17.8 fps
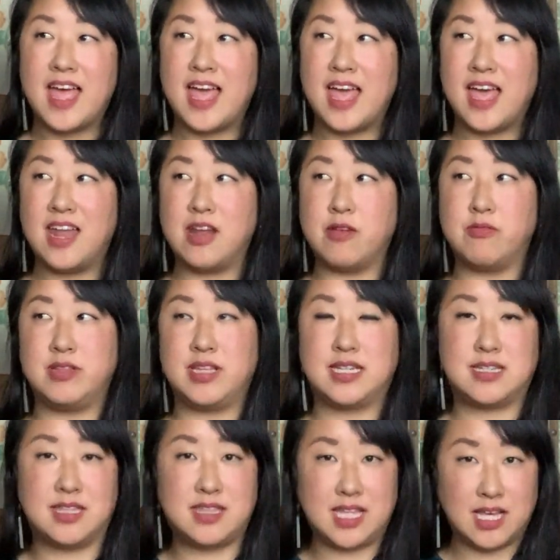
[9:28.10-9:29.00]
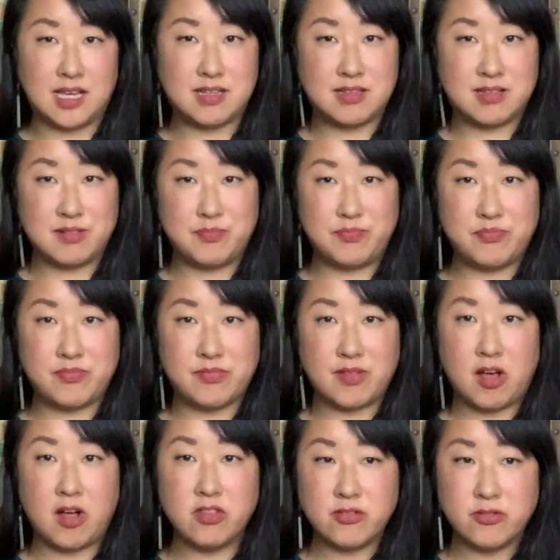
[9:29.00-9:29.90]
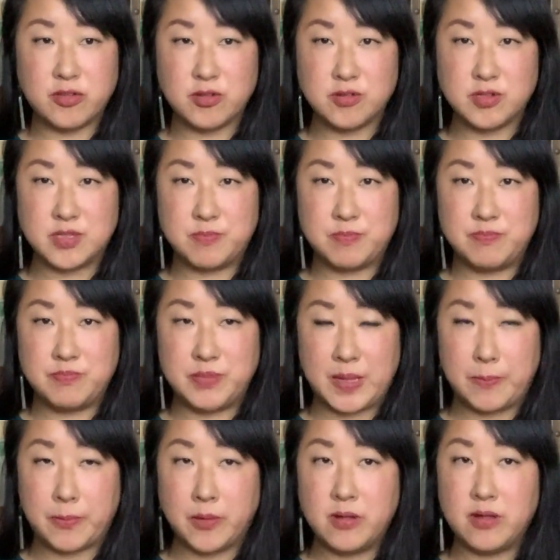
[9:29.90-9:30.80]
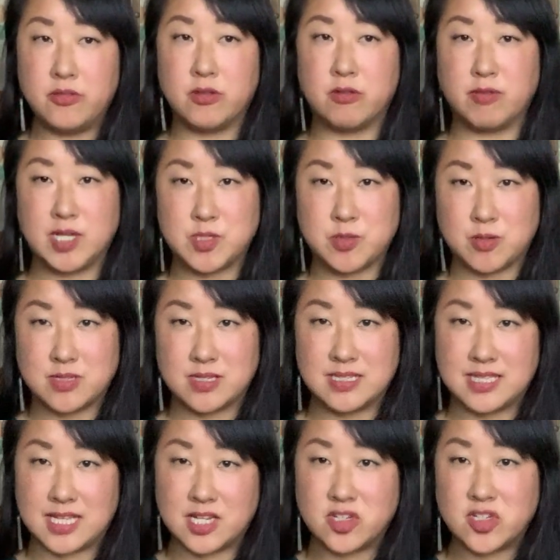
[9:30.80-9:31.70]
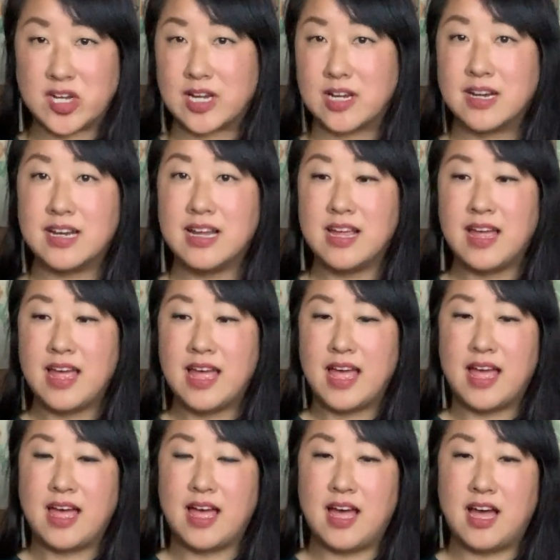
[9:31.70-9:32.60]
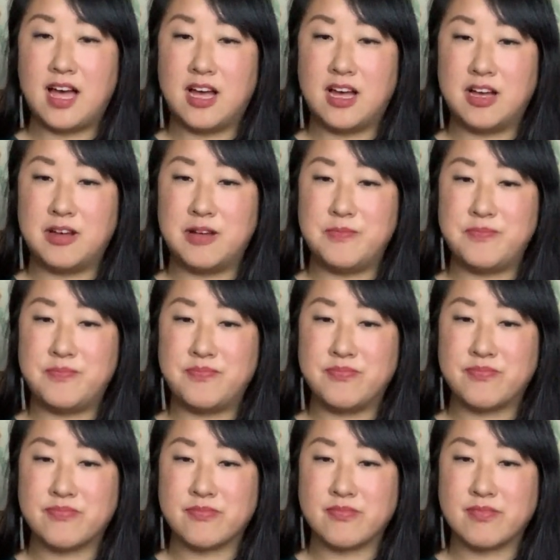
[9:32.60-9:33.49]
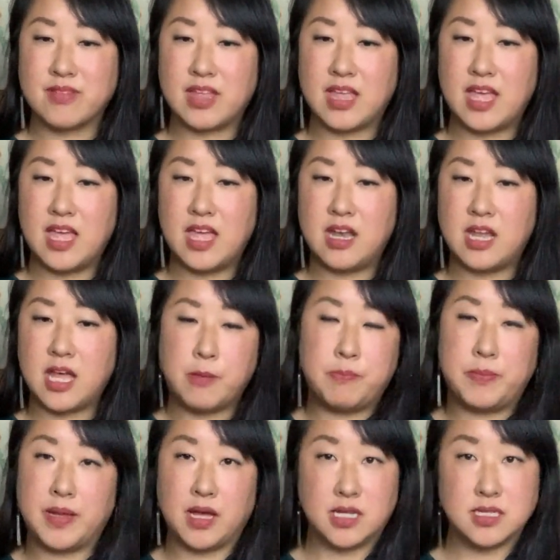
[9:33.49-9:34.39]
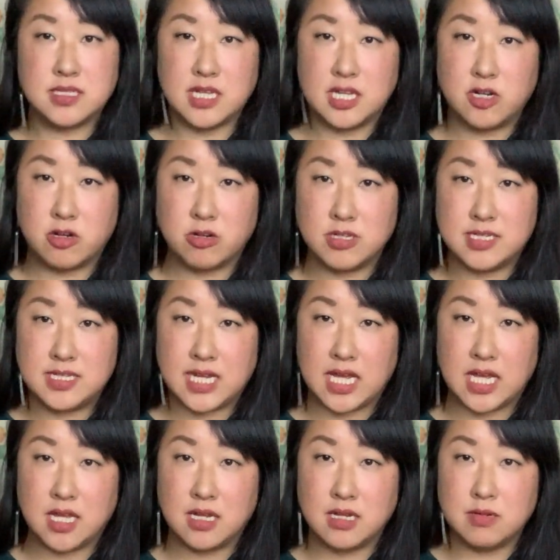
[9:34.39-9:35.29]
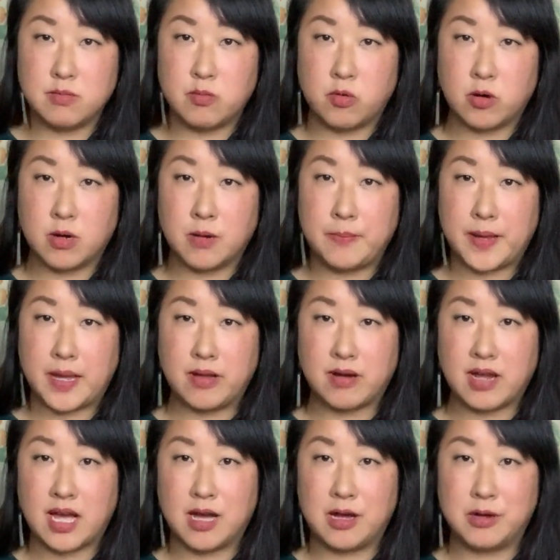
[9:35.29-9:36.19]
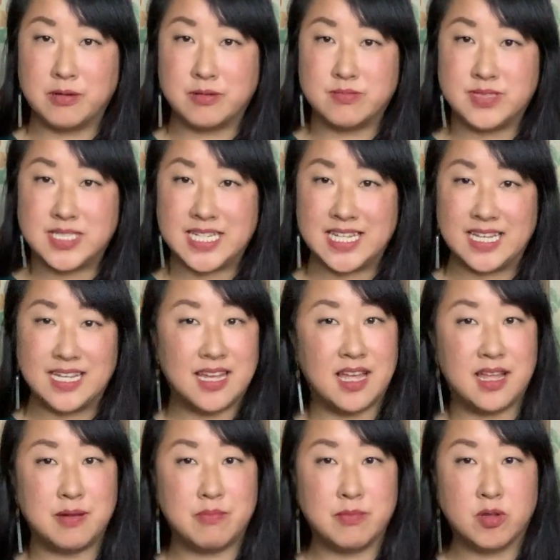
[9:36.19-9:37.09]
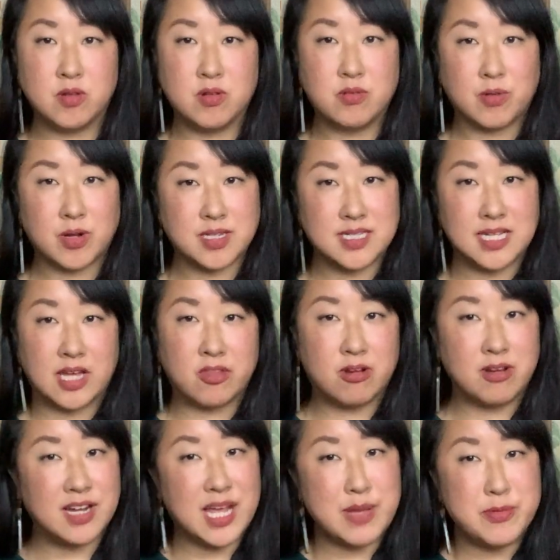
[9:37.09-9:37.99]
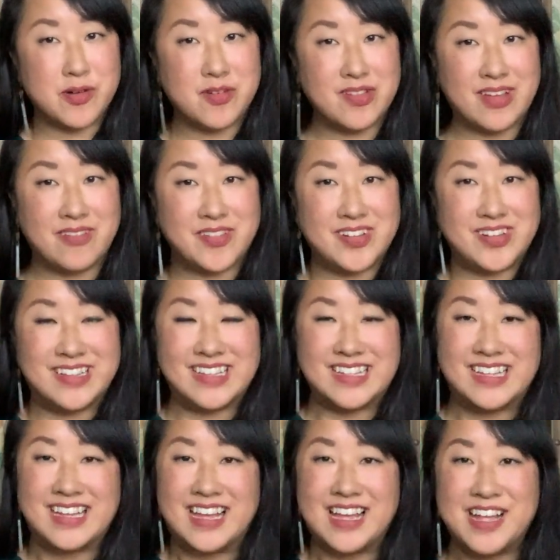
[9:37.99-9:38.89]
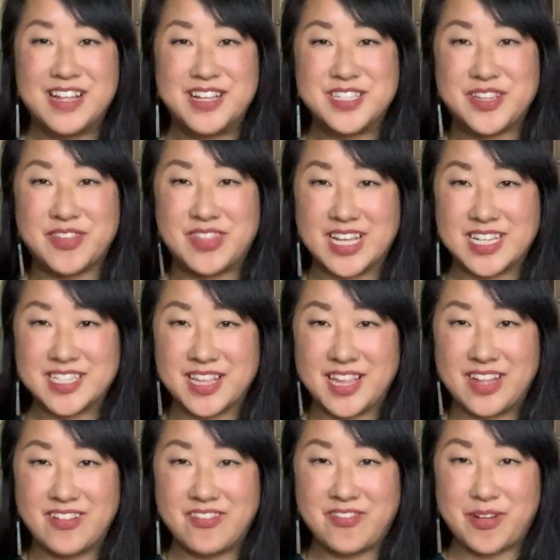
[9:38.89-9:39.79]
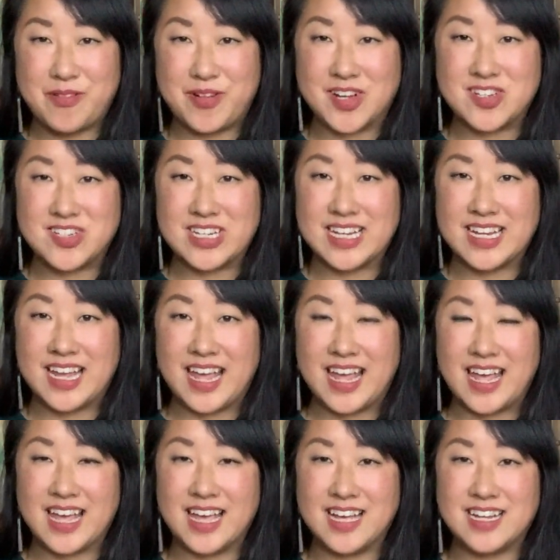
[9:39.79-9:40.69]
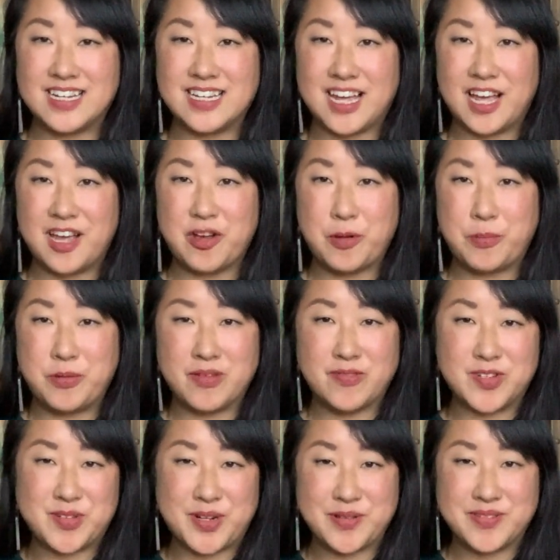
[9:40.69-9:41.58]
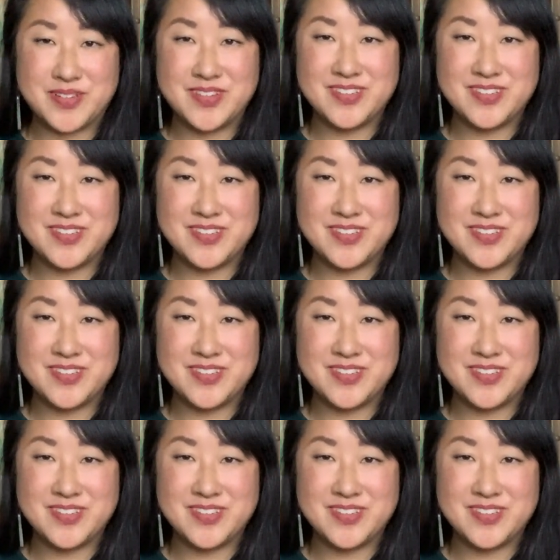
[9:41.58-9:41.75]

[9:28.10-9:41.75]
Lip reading: And I would like to thank all of those people and the resources they've shared and helping us understand more about how tea and milk work together on a chemical level. So thanks again for watching, and I hope you have a tranquil